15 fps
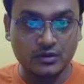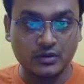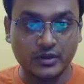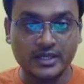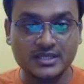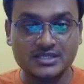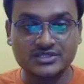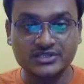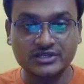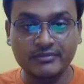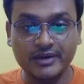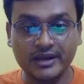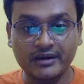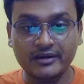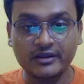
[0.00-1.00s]
okay.
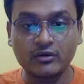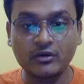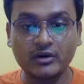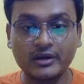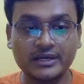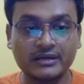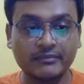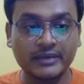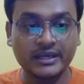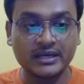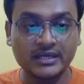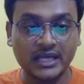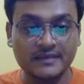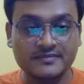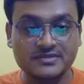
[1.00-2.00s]
Strindberg rewrote it
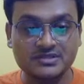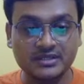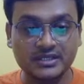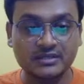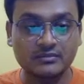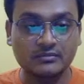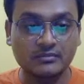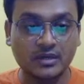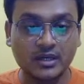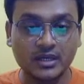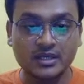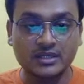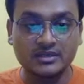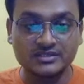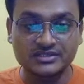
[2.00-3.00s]
many times.
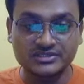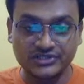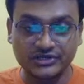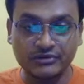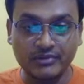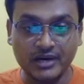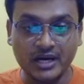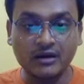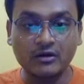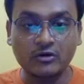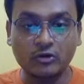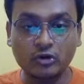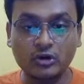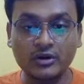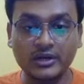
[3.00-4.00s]
Strindberg
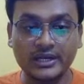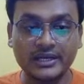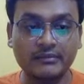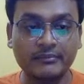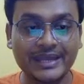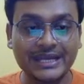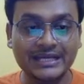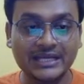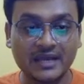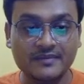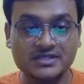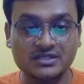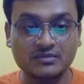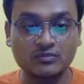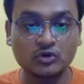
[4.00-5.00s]
rewrote it many
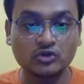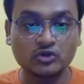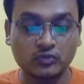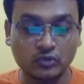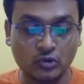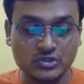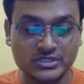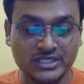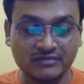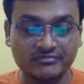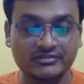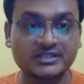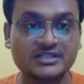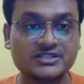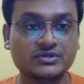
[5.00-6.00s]
times in both prose and
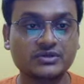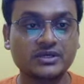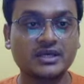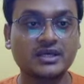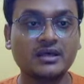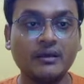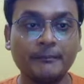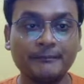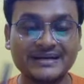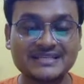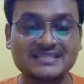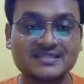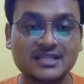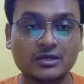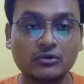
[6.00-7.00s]
verse. Okay,
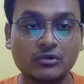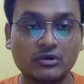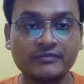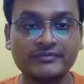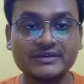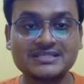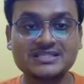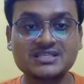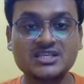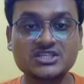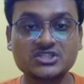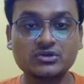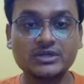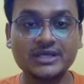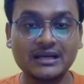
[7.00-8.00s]
Master Olaf is a
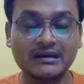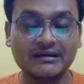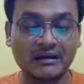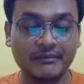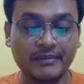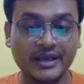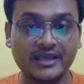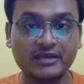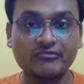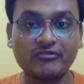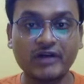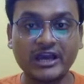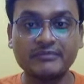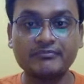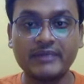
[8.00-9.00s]
historical drama in
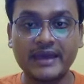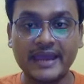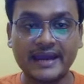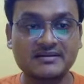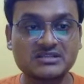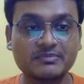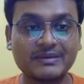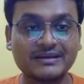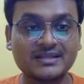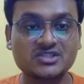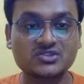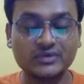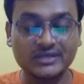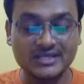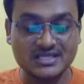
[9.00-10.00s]
5 acts by the
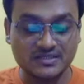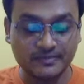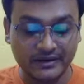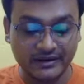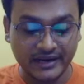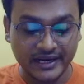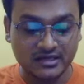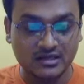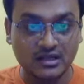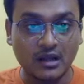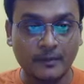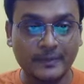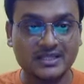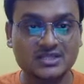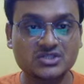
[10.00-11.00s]
Swedish playwright
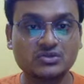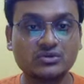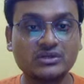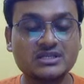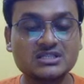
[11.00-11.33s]
August